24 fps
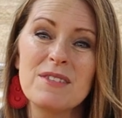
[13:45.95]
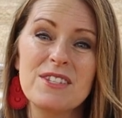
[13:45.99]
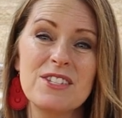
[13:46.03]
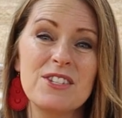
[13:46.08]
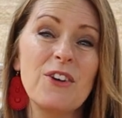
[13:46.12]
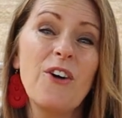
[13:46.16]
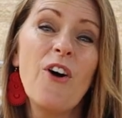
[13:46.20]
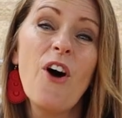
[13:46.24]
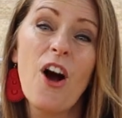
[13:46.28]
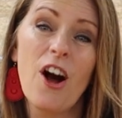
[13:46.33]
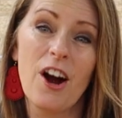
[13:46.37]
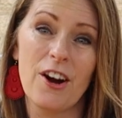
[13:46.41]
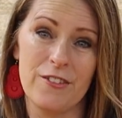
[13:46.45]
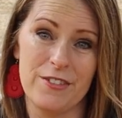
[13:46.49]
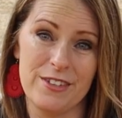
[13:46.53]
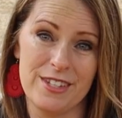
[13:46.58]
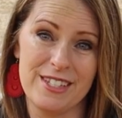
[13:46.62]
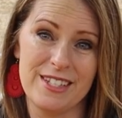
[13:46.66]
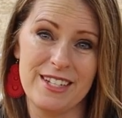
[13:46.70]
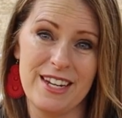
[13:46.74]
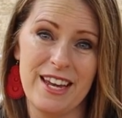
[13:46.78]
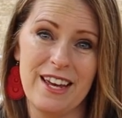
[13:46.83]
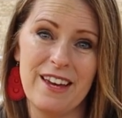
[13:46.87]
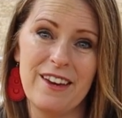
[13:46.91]
still
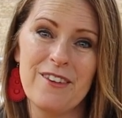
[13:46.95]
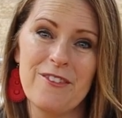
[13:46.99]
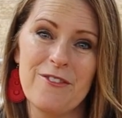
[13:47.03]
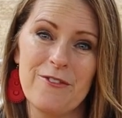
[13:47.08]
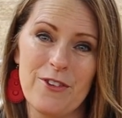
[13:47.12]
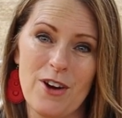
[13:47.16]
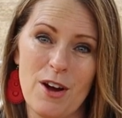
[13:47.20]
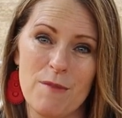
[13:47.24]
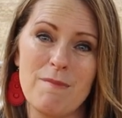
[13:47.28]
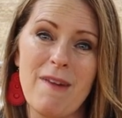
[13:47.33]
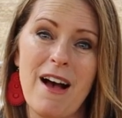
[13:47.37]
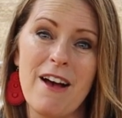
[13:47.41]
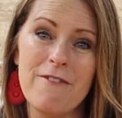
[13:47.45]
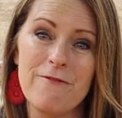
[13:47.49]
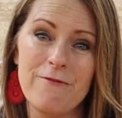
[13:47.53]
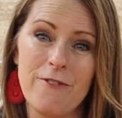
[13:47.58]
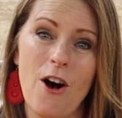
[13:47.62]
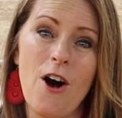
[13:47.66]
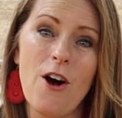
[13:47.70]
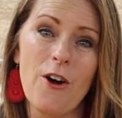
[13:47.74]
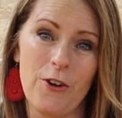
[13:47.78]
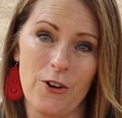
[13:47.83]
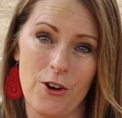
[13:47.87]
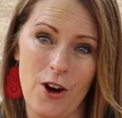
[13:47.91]
harvesting from my
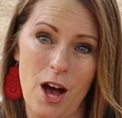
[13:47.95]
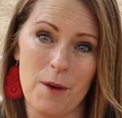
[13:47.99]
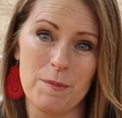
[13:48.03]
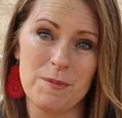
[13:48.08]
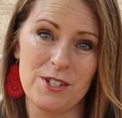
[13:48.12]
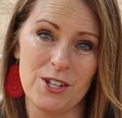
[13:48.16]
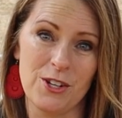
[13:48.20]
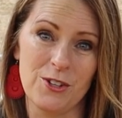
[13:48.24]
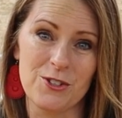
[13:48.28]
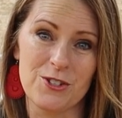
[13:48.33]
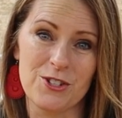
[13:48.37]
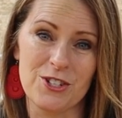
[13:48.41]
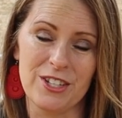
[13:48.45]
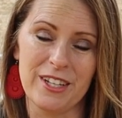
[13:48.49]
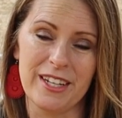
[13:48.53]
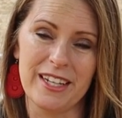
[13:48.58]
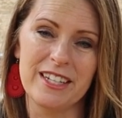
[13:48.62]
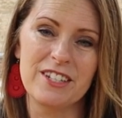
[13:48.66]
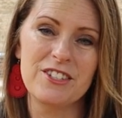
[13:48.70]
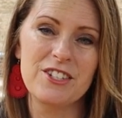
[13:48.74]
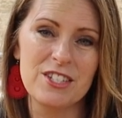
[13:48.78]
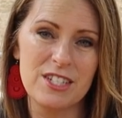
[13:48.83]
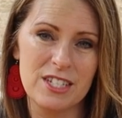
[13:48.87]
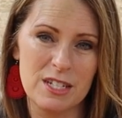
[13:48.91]
fall crops
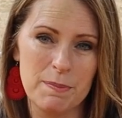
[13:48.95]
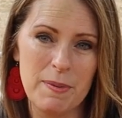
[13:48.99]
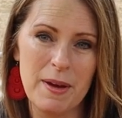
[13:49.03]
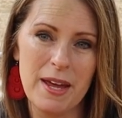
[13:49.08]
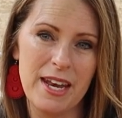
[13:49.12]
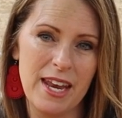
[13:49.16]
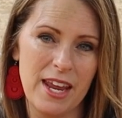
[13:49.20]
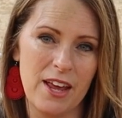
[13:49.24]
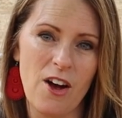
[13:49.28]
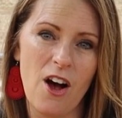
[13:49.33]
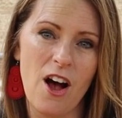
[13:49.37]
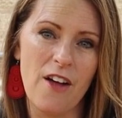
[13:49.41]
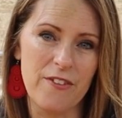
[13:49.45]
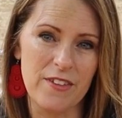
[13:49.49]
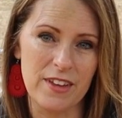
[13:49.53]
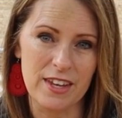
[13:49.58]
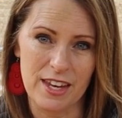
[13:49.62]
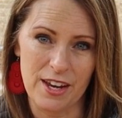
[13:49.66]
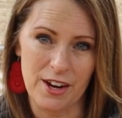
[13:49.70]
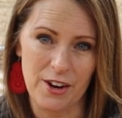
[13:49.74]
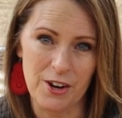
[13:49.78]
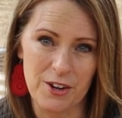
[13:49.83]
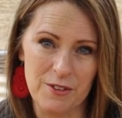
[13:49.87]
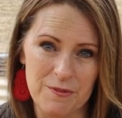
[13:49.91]
usually, just depending on the
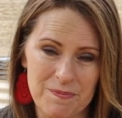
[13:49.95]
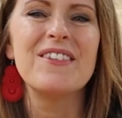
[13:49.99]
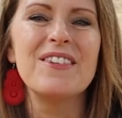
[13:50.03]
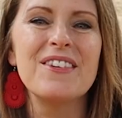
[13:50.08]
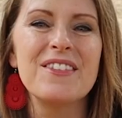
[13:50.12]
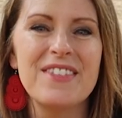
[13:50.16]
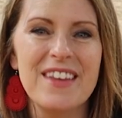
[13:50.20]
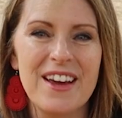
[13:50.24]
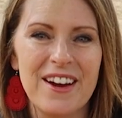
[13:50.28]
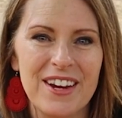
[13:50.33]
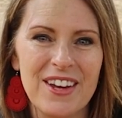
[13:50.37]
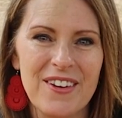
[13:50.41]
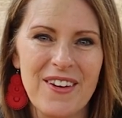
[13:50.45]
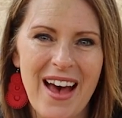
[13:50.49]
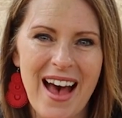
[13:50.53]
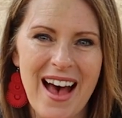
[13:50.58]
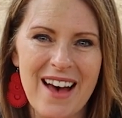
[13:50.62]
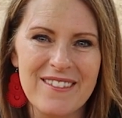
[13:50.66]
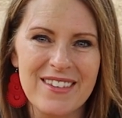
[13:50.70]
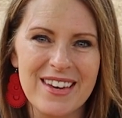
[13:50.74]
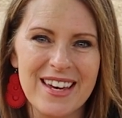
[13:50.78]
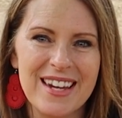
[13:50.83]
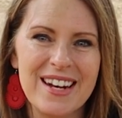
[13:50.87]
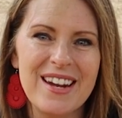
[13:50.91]
year. Well, there you
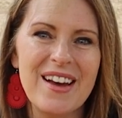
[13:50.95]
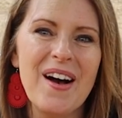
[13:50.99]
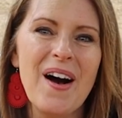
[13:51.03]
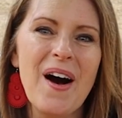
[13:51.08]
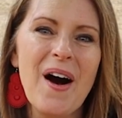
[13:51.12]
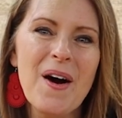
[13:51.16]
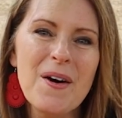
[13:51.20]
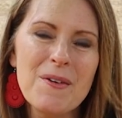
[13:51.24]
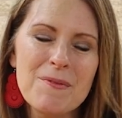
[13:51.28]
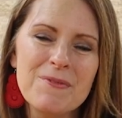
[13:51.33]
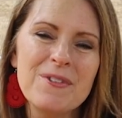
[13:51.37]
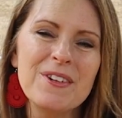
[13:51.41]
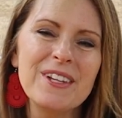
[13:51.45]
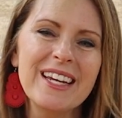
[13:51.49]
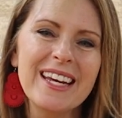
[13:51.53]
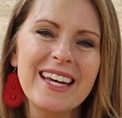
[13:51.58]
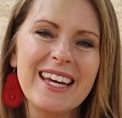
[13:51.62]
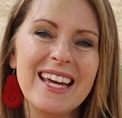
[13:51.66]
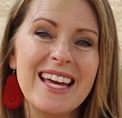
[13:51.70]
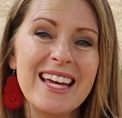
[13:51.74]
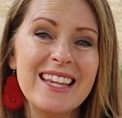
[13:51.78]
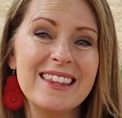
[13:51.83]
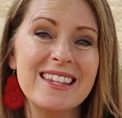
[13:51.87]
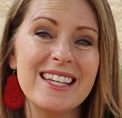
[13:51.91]
have it. Hopefully
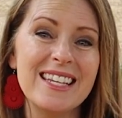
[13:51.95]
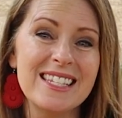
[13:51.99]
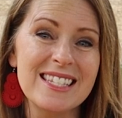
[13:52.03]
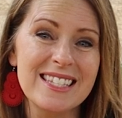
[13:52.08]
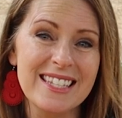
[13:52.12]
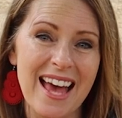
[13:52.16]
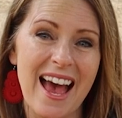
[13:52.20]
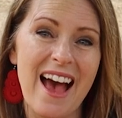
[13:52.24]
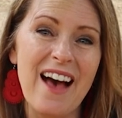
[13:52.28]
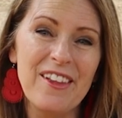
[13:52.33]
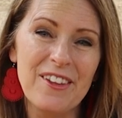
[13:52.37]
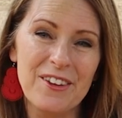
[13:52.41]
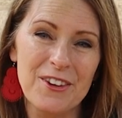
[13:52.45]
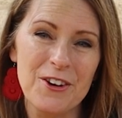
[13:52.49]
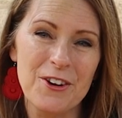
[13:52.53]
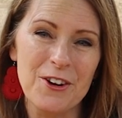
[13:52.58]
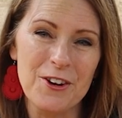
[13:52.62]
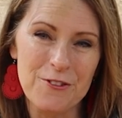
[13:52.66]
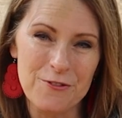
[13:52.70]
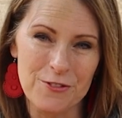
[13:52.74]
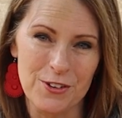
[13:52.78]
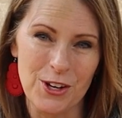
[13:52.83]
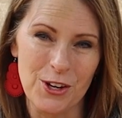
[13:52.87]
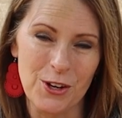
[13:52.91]
in this
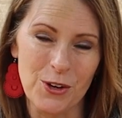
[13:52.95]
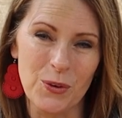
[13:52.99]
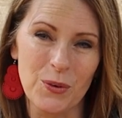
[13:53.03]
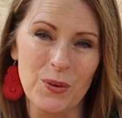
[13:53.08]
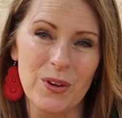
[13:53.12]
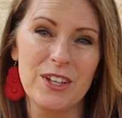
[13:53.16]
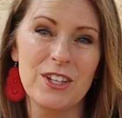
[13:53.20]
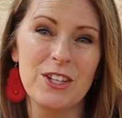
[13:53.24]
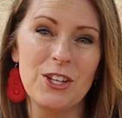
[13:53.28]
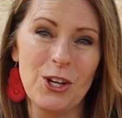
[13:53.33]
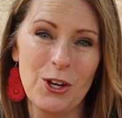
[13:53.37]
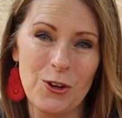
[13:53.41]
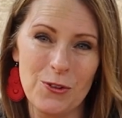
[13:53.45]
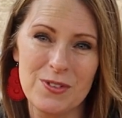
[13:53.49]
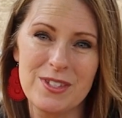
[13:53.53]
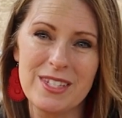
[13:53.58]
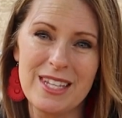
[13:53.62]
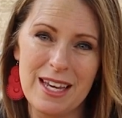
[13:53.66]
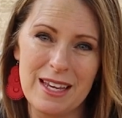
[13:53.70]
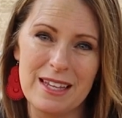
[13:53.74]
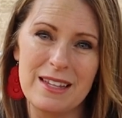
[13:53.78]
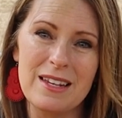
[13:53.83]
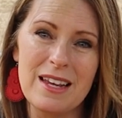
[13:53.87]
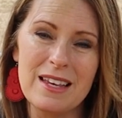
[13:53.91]
calendar view, you've
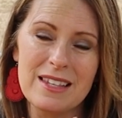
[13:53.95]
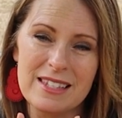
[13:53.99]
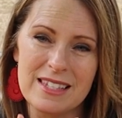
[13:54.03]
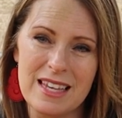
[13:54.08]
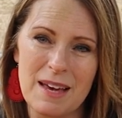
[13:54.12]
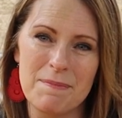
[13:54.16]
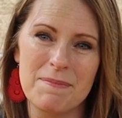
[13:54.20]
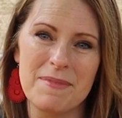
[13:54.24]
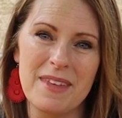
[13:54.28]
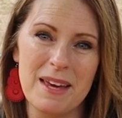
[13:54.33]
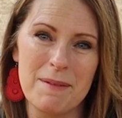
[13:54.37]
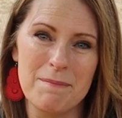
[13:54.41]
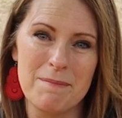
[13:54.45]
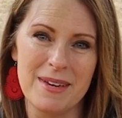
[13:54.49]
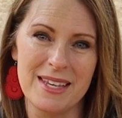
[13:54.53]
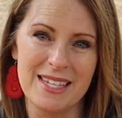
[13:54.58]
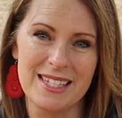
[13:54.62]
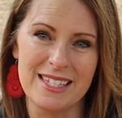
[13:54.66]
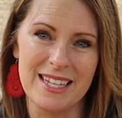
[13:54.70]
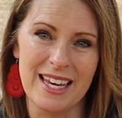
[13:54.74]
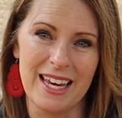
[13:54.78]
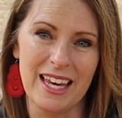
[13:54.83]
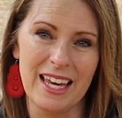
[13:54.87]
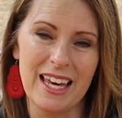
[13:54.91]
seen something
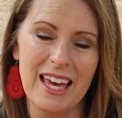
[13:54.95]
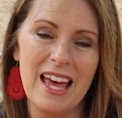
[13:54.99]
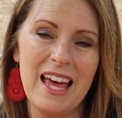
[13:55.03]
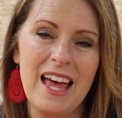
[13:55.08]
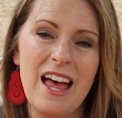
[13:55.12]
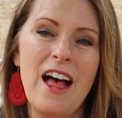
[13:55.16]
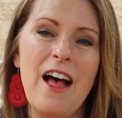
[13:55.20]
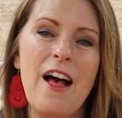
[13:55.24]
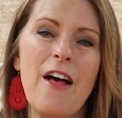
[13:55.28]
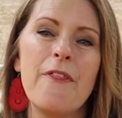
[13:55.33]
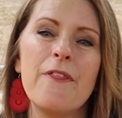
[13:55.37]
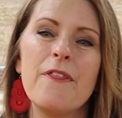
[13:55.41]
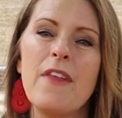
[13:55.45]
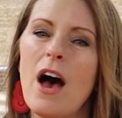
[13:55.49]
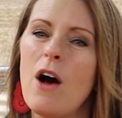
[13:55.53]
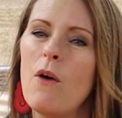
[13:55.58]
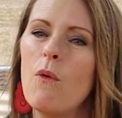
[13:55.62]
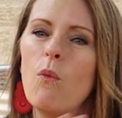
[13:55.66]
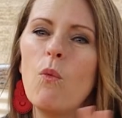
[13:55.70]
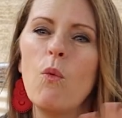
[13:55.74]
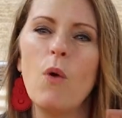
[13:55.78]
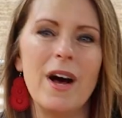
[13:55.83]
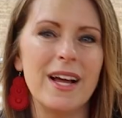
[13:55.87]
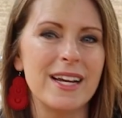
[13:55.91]
missing.
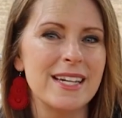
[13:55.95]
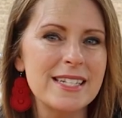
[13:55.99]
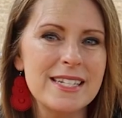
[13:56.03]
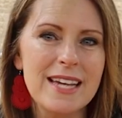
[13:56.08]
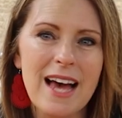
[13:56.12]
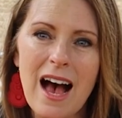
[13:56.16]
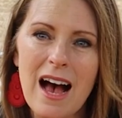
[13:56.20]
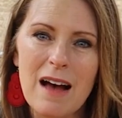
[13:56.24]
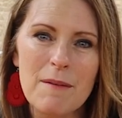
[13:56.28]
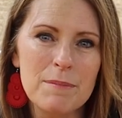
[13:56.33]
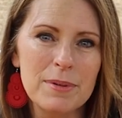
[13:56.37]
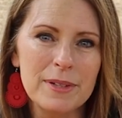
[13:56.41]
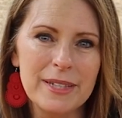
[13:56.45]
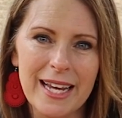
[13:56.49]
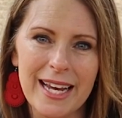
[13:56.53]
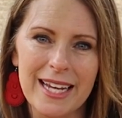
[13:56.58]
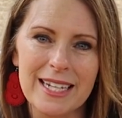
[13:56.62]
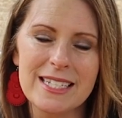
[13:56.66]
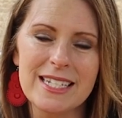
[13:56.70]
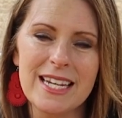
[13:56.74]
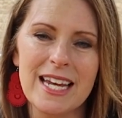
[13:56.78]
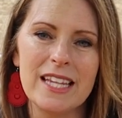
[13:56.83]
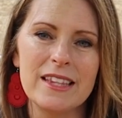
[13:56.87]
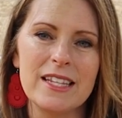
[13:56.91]
That one-time
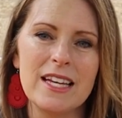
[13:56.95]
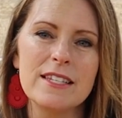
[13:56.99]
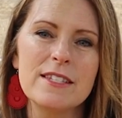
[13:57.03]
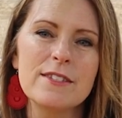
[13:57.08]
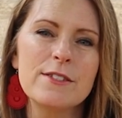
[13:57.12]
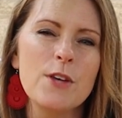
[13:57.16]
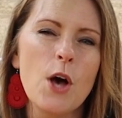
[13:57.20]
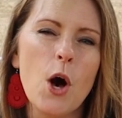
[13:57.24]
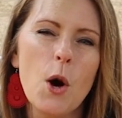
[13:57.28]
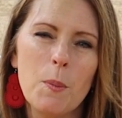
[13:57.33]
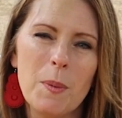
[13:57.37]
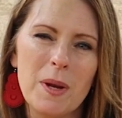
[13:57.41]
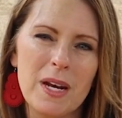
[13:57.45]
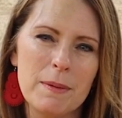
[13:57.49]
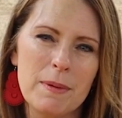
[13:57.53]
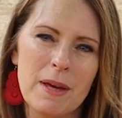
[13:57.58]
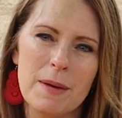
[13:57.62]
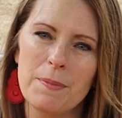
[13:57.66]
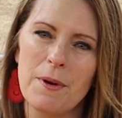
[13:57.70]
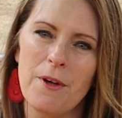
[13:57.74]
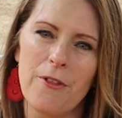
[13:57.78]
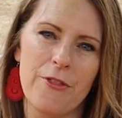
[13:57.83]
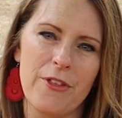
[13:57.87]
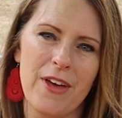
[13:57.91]
planting that so many
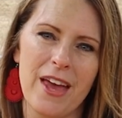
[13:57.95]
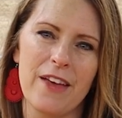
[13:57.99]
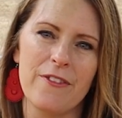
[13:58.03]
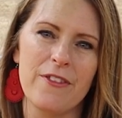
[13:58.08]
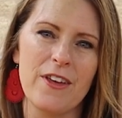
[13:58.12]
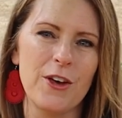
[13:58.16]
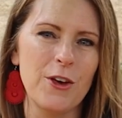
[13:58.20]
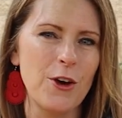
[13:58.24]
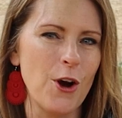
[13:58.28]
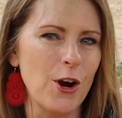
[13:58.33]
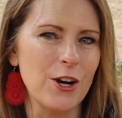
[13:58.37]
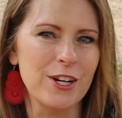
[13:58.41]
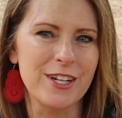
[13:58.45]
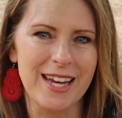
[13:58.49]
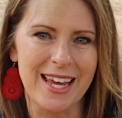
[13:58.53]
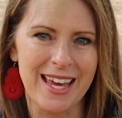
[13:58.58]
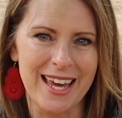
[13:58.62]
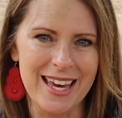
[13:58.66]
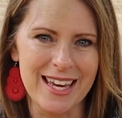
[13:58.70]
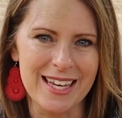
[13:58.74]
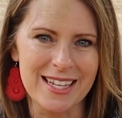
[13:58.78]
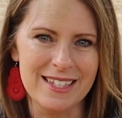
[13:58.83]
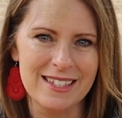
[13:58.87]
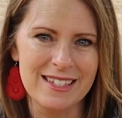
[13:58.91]
people think that gardening
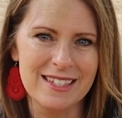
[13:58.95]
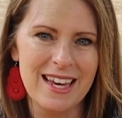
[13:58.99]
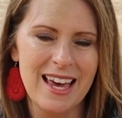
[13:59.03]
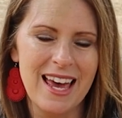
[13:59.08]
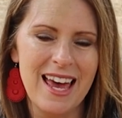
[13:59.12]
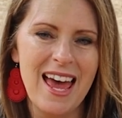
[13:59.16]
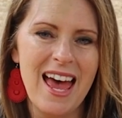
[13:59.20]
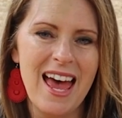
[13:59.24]
is.